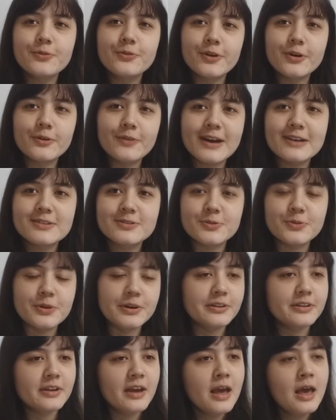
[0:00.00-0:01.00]
for a
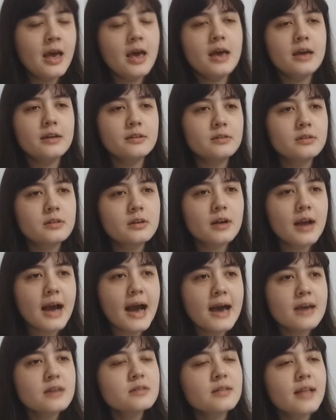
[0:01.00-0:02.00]
restaurant and the
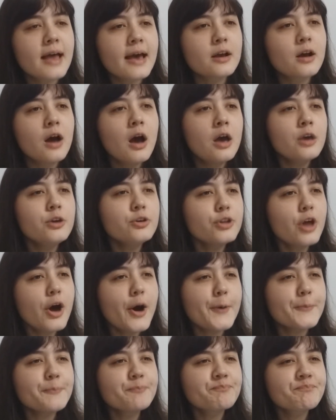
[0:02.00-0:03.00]
guy is like,
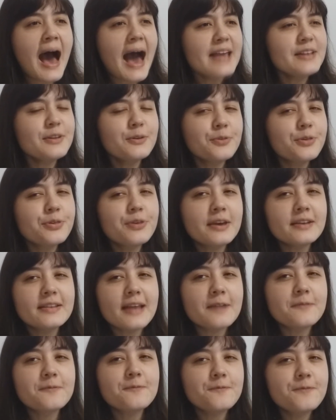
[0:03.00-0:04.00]
I don't think
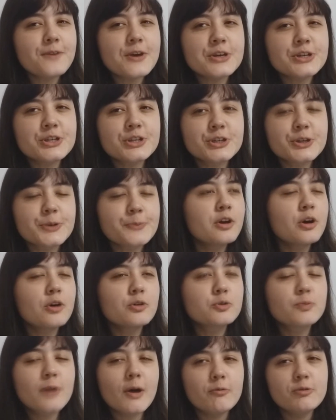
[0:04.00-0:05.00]
that fish
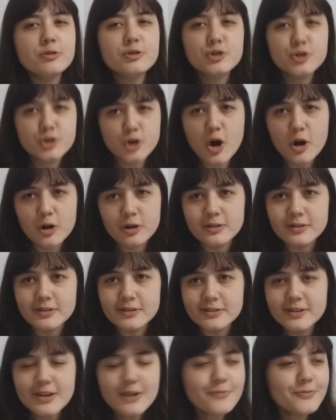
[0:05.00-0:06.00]
goes well with
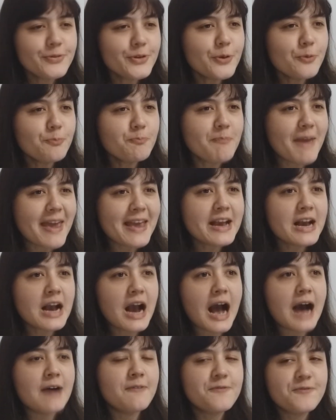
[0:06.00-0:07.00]
chocolate. If you
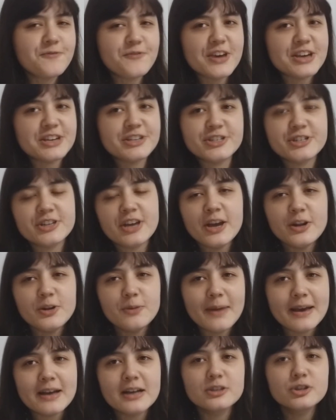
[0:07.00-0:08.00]
make a fish and
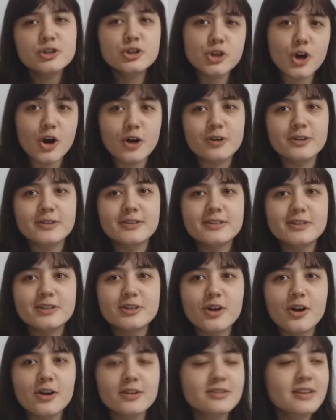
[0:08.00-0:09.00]
you make a chocolate
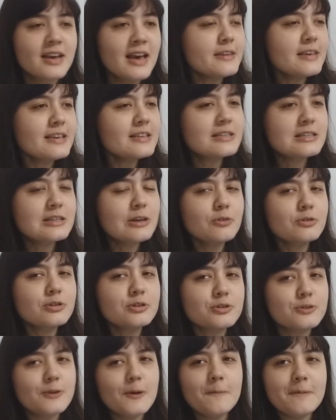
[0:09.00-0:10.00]
sauce, it's so
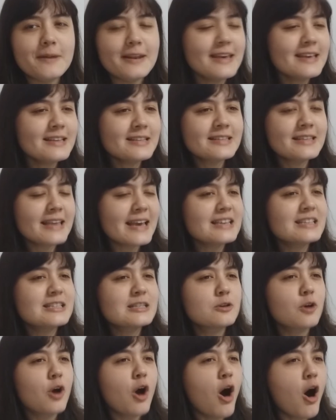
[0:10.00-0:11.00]
stupid. It
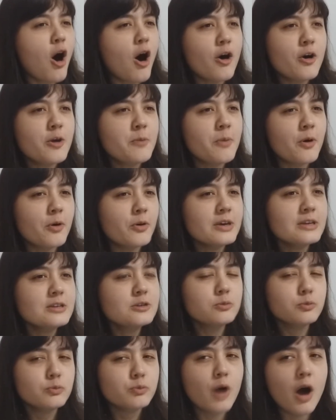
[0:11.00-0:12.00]
tastes horrible.
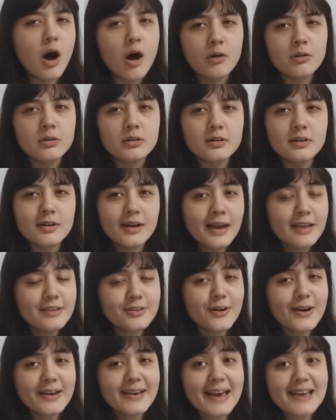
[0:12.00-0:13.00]
It's wrong.
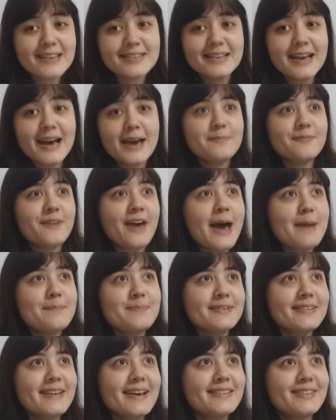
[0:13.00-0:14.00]
So I guess I'm
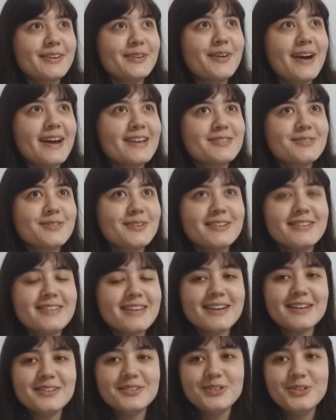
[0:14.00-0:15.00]
happy that the restaurant
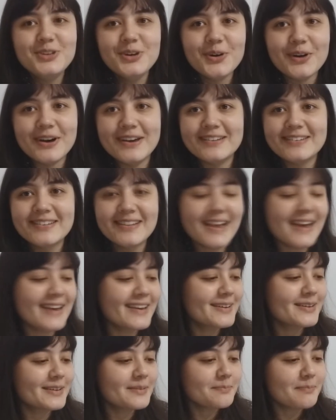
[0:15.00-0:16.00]
didn't do it.
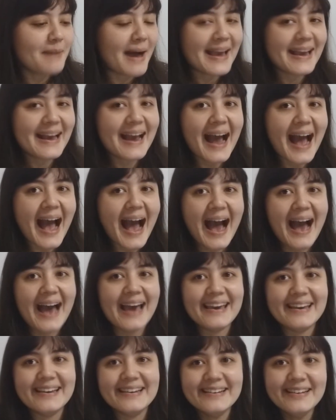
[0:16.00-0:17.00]
Like, my
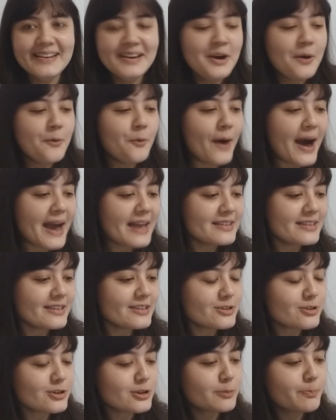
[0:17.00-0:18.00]
guy, why
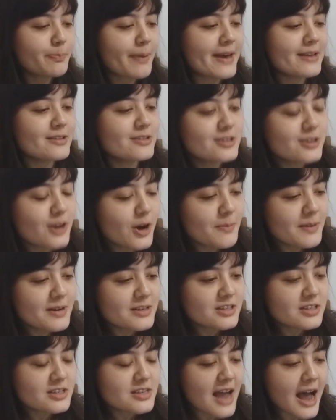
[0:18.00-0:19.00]
did you spend so
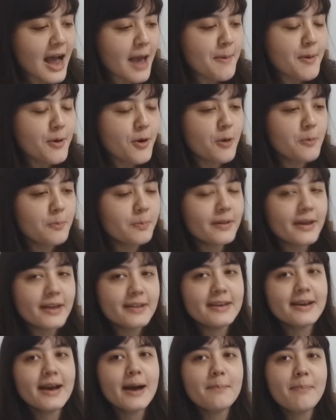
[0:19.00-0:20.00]
much time
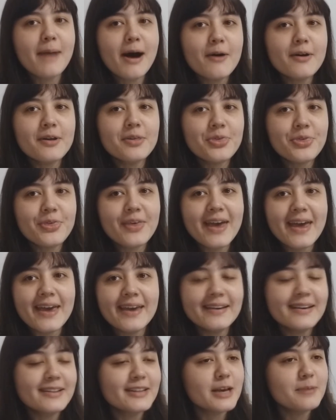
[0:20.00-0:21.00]
complaining about a
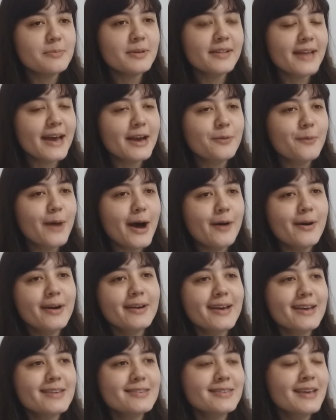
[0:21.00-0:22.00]
thing? They'd be like, well,
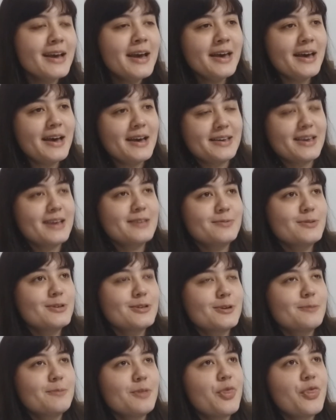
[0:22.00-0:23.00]
I guess we
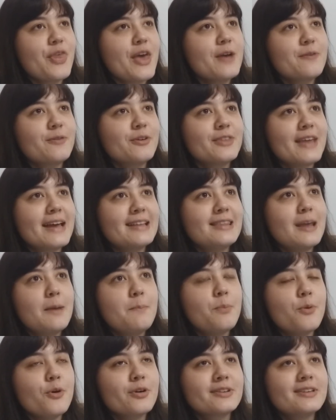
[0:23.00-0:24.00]
should be thankful that the
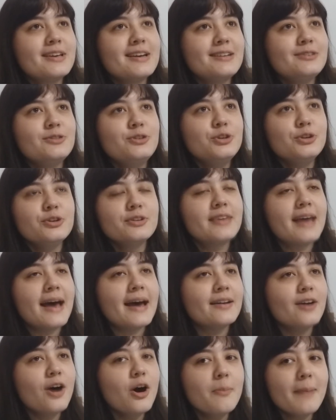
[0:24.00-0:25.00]
book didn't do
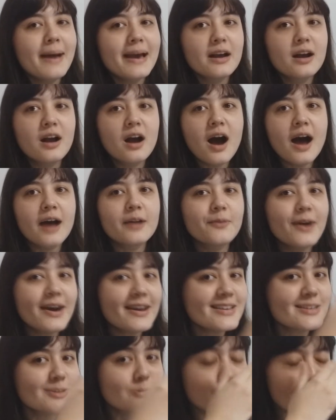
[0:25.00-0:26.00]
that. Oh my god, what is